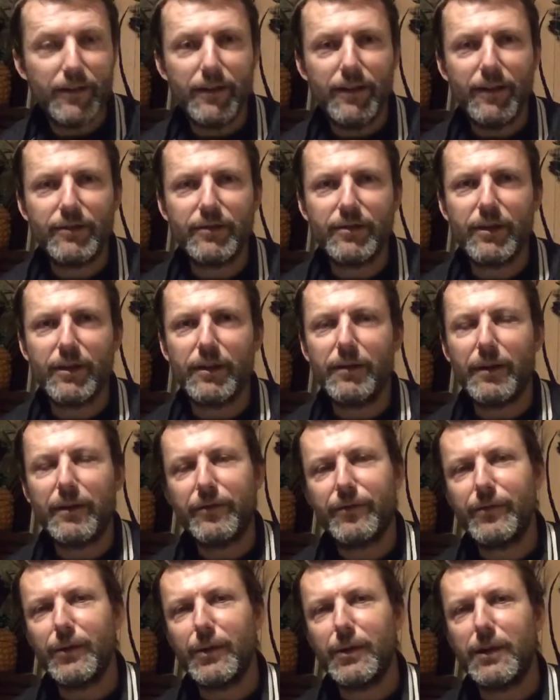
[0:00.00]
he's going to have
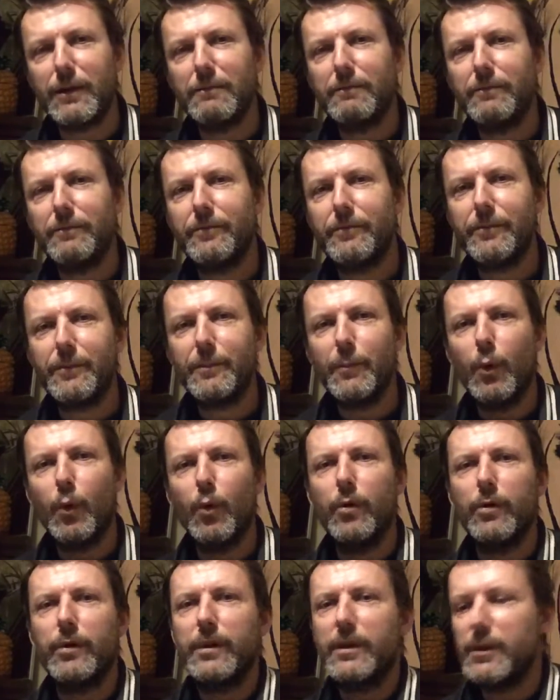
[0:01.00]
fucking
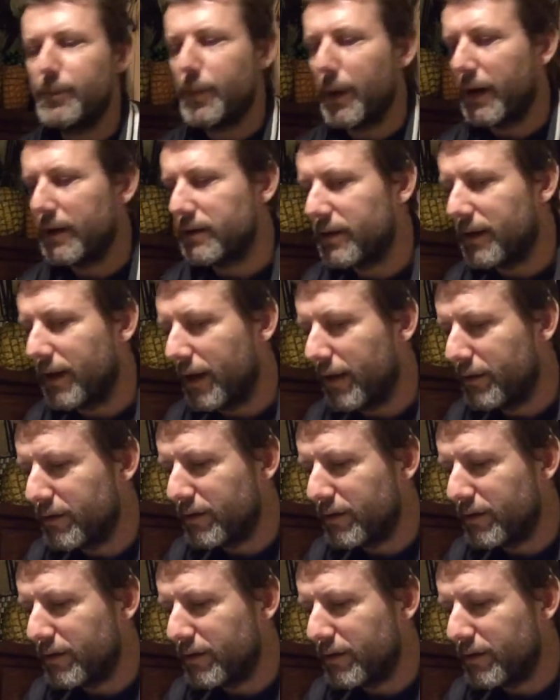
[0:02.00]
more than his pants down.